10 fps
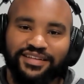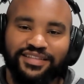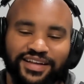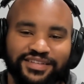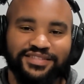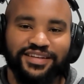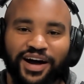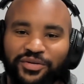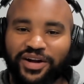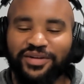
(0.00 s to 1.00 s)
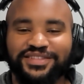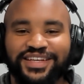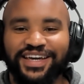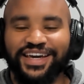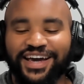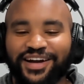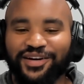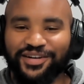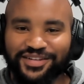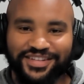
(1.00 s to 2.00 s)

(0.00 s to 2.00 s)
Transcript: that's not what I was thinking at all.